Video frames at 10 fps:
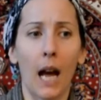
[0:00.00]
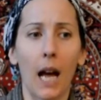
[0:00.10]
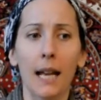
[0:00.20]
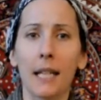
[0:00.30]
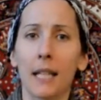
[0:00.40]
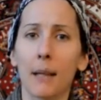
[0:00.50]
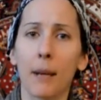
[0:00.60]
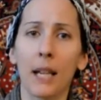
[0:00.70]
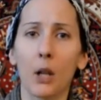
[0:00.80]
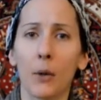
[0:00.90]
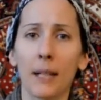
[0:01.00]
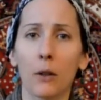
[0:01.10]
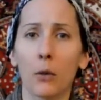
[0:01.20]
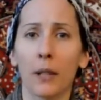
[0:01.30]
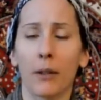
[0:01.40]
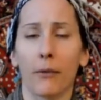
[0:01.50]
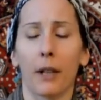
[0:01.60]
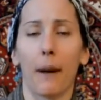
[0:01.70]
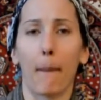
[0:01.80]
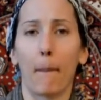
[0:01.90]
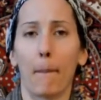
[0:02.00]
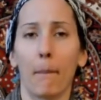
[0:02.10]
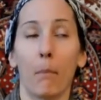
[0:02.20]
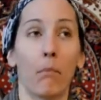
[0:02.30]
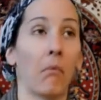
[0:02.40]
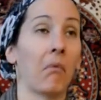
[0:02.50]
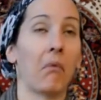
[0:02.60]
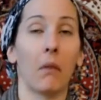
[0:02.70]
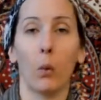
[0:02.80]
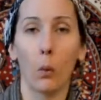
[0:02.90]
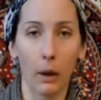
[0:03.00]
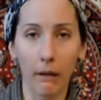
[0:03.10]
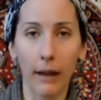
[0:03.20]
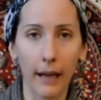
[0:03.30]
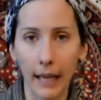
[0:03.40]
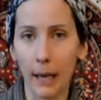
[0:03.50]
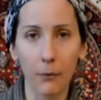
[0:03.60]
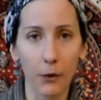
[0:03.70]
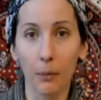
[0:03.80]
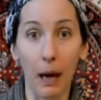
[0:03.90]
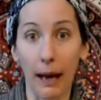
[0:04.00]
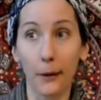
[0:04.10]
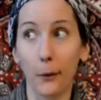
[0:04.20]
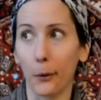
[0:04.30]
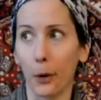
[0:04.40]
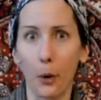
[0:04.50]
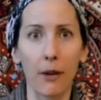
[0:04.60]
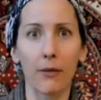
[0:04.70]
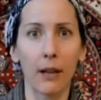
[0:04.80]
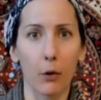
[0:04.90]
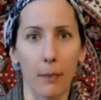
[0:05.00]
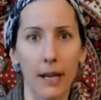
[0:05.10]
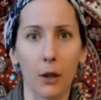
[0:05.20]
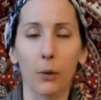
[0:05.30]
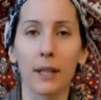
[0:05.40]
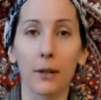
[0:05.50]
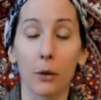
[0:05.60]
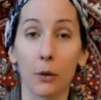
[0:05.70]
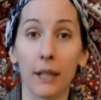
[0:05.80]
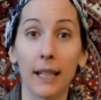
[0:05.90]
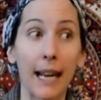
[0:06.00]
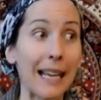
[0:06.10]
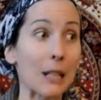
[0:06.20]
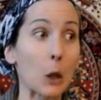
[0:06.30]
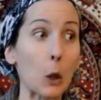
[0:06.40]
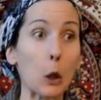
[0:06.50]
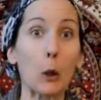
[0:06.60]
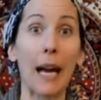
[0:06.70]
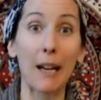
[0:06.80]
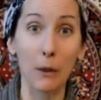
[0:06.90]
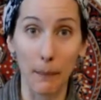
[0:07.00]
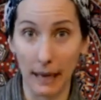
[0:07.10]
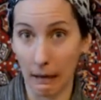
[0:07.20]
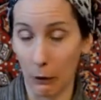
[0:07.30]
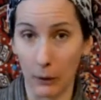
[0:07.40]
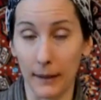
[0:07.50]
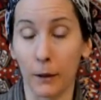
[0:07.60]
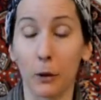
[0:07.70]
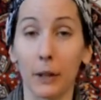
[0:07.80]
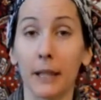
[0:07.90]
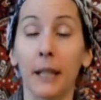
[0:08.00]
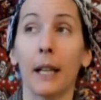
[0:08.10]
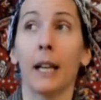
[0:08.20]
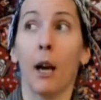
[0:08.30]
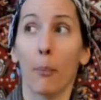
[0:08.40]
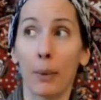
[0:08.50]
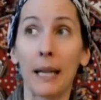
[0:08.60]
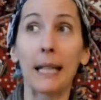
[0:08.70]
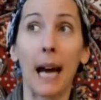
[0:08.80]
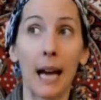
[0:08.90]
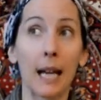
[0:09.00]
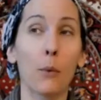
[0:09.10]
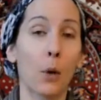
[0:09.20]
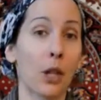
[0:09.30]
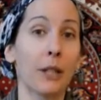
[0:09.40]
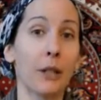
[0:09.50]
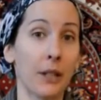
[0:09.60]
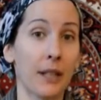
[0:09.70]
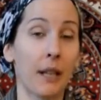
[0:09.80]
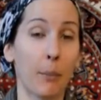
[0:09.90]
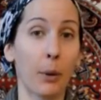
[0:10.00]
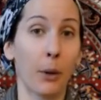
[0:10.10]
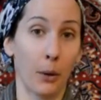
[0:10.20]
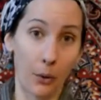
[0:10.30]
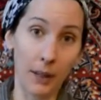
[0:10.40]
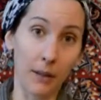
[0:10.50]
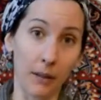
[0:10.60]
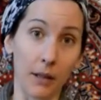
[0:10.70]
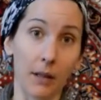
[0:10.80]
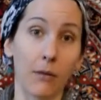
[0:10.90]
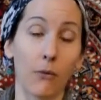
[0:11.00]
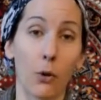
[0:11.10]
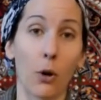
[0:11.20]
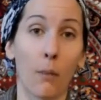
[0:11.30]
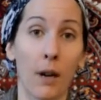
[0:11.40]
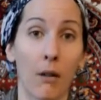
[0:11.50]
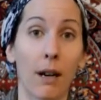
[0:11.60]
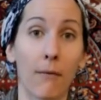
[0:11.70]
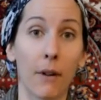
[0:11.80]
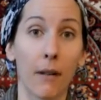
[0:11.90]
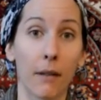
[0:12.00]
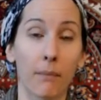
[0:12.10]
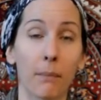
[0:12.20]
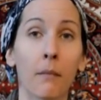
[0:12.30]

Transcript: I need to make a crystal grid for him. Where that came from, I don't know. I've never made a crystal grid. I had no clue how to make a crystal grid, but I wanted to set up crystals for my grandfather.